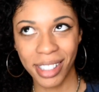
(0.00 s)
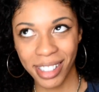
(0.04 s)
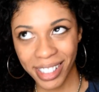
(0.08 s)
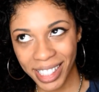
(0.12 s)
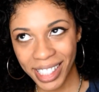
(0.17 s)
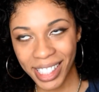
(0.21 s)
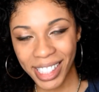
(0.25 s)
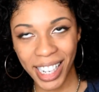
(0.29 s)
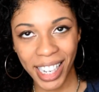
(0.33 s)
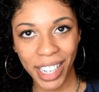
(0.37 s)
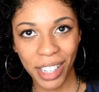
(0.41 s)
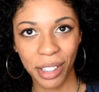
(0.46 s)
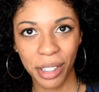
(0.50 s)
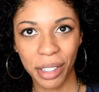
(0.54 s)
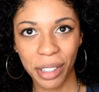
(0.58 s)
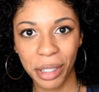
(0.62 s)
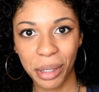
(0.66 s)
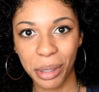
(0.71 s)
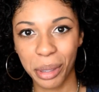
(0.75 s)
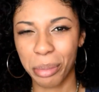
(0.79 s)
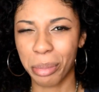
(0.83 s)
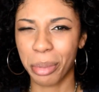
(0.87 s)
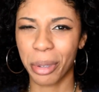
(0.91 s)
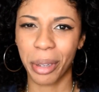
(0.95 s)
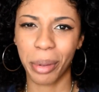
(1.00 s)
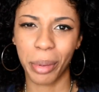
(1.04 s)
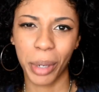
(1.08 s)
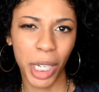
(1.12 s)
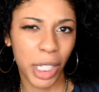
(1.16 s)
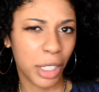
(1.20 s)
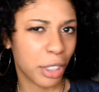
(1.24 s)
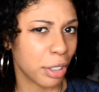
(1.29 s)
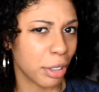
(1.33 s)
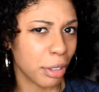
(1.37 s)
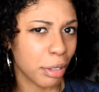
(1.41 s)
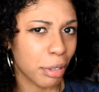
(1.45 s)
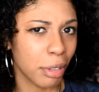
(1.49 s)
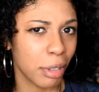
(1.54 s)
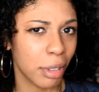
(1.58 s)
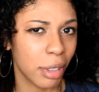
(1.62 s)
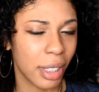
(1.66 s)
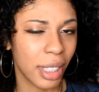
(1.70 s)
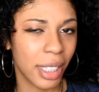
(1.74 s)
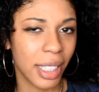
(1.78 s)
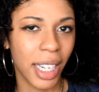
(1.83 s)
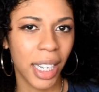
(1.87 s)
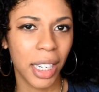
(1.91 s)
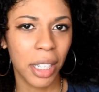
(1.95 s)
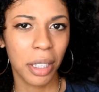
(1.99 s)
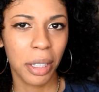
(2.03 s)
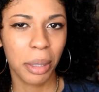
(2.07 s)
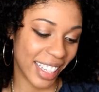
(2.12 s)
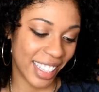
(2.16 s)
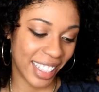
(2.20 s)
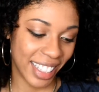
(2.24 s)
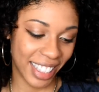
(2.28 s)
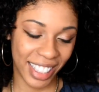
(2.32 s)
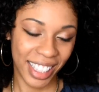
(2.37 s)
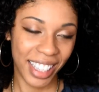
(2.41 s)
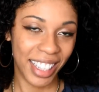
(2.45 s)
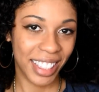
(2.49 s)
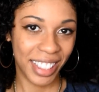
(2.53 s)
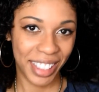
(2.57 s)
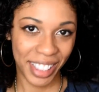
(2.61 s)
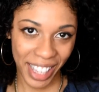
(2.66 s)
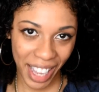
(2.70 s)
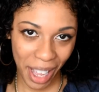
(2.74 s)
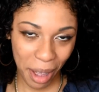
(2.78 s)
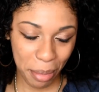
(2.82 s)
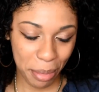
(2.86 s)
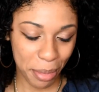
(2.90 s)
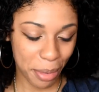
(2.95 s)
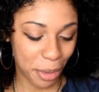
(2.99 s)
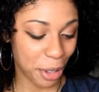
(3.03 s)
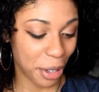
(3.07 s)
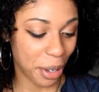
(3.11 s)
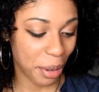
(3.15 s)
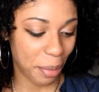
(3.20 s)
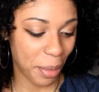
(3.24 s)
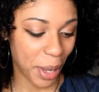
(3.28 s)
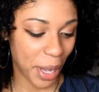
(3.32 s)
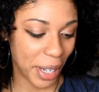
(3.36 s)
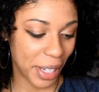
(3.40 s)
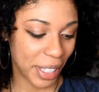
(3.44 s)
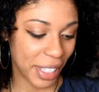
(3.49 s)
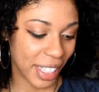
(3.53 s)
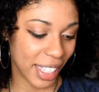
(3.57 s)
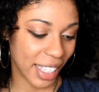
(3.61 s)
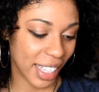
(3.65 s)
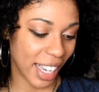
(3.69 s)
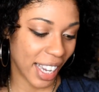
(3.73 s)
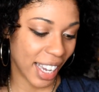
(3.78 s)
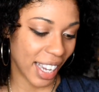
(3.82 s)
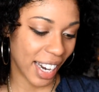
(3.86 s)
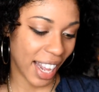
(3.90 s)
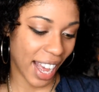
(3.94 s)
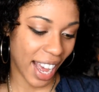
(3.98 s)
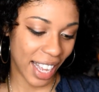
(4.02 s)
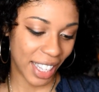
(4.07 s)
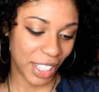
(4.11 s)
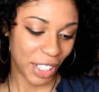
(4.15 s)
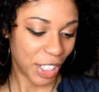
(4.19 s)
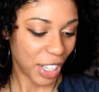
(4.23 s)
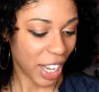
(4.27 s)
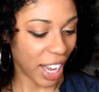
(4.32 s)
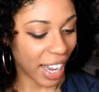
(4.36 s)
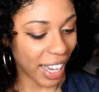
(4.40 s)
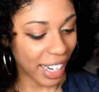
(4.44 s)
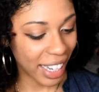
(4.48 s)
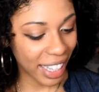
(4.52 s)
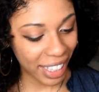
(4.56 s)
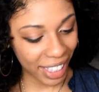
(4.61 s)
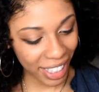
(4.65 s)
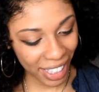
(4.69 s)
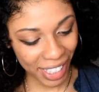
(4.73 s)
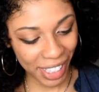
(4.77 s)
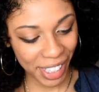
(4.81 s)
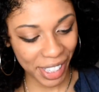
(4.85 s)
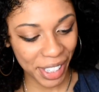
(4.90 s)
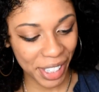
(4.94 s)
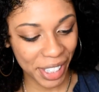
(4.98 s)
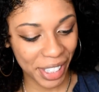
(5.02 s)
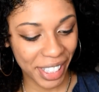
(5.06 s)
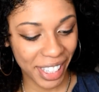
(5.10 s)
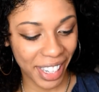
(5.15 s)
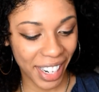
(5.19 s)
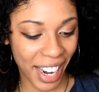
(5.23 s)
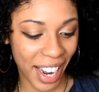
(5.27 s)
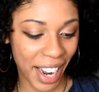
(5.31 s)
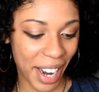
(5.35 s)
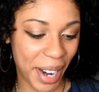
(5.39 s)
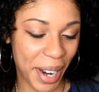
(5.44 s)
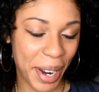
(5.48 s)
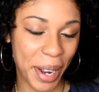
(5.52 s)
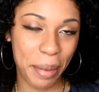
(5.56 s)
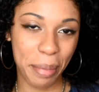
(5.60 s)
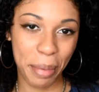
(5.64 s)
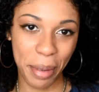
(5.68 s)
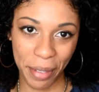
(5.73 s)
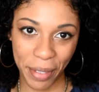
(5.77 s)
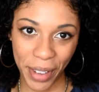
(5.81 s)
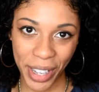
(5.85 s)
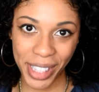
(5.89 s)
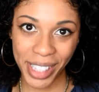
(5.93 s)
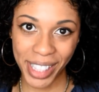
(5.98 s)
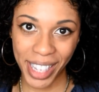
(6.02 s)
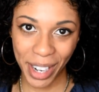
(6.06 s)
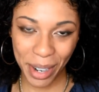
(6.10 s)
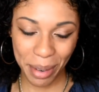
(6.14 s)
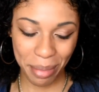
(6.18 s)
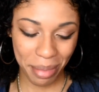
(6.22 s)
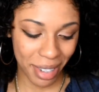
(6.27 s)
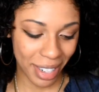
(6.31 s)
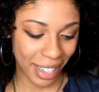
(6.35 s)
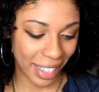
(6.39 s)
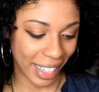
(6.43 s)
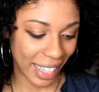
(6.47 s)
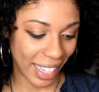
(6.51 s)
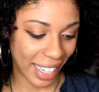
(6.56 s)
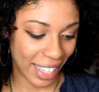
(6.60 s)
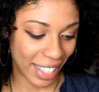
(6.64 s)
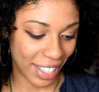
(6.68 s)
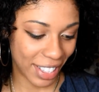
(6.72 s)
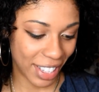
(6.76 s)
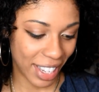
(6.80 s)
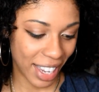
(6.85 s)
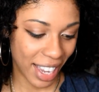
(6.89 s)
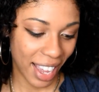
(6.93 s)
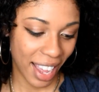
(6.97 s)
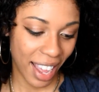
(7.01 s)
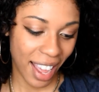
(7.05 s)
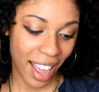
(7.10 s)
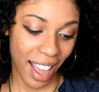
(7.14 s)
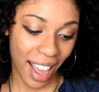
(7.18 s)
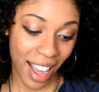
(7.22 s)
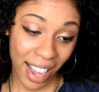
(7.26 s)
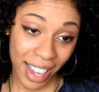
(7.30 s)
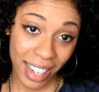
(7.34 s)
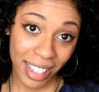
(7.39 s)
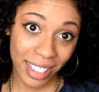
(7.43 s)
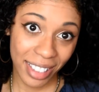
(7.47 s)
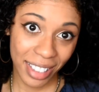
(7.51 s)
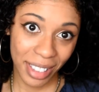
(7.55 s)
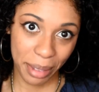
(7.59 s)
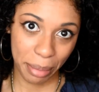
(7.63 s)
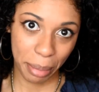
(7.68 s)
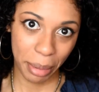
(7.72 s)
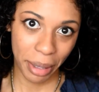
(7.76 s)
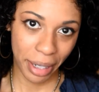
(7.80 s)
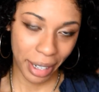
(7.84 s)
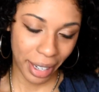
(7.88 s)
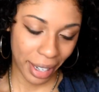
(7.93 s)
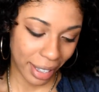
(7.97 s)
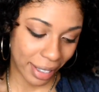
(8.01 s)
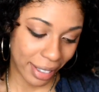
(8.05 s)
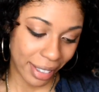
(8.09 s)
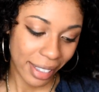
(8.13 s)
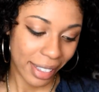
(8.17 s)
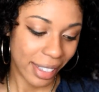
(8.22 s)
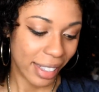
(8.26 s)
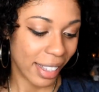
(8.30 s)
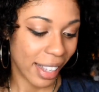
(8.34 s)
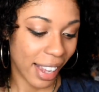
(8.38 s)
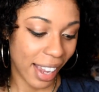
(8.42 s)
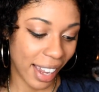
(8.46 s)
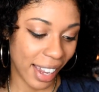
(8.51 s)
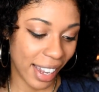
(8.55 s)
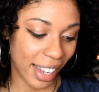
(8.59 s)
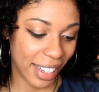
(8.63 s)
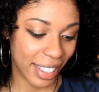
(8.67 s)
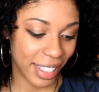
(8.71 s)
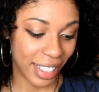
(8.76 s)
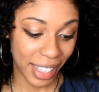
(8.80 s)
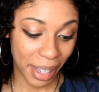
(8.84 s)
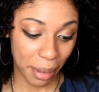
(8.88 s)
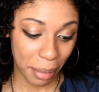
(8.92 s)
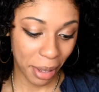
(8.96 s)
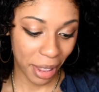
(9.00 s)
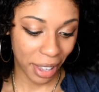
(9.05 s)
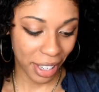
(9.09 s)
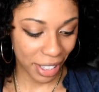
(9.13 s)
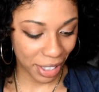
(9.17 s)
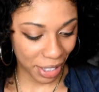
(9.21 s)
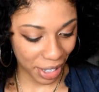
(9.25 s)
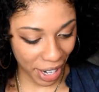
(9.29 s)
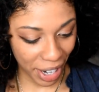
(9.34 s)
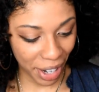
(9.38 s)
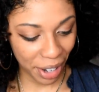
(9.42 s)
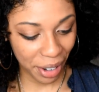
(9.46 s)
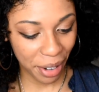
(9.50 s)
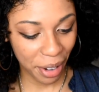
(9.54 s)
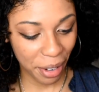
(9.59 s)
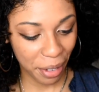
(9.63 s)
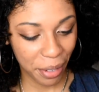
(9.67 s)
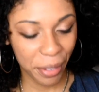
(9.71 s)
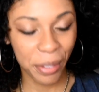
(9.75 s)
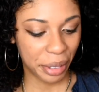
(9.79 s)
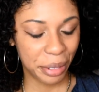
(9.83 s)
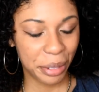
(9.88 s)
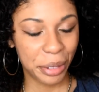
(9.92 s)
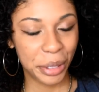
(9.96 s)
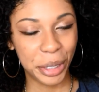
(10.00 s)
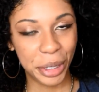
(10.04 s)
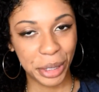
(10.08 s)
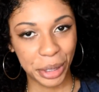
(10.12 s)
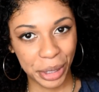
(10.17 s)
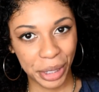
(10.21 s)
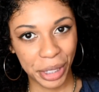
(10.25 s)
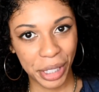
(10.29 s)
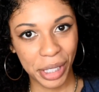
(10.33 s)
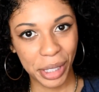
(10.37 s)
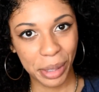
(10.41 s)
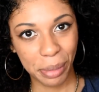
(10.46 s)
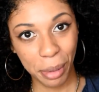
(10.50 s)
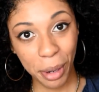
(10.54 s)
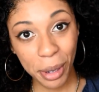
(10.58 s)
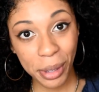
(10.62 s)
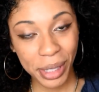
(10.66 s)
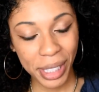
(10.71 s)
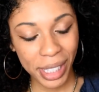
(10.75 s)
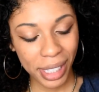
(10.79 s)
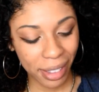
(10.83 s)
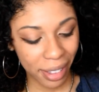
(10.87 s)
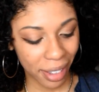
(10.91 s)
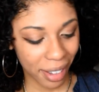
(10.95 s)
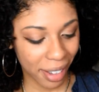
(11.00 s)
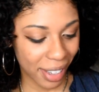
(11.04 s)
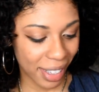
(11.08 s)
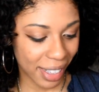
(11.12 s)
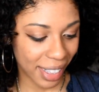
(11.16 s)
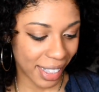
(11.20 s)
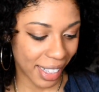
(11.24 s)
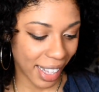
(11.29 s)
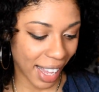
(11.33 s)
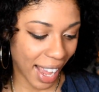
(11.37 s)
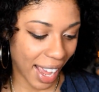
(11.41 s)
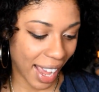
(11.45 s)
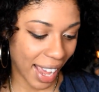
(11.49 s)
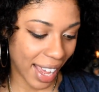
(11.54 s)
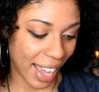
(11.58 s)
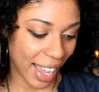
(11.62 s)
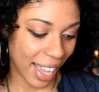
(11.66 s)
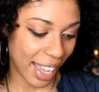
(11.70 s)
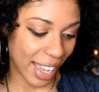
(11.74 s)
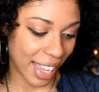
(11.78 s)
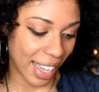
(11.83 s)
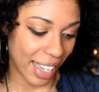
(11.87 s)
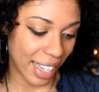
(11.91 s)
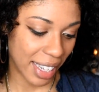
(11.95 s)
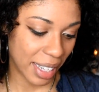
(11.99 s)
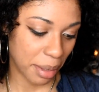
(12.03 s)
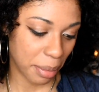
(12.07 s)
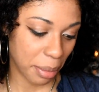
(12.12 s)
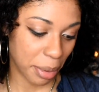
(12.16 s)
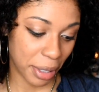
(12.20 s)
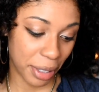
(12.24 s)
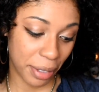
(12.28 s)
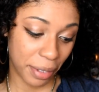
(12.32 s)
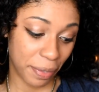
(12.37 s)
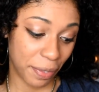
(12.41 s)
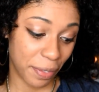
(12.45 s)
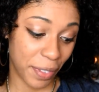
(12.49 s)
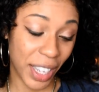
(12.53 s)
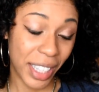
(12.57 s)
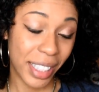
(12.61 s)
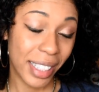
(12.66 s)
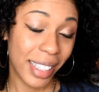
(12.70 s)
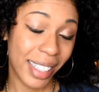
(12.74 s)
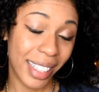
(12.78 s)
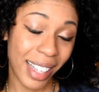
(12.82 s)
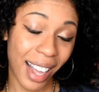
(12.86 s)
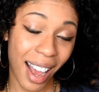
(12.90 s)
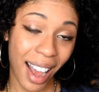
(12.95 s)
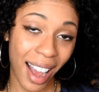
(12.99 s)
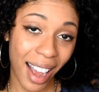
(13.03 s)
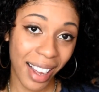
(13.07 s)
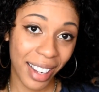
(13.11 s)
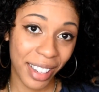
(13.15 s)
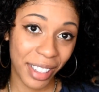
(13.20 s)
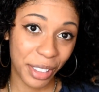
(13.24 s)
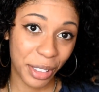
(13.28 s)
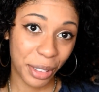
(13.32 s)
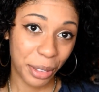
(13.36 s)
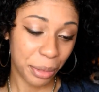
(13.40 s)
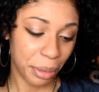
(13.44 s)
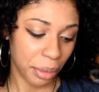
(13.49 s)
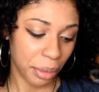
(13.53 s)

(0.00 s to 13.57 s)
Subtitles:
detangler, or pre-wash detangler. It's a good scalp treatment. It adds shine and luster to your hair. It prevents hair breakage and split ends. It stimulates your hair growth, reduces protein loss, and prevents hygral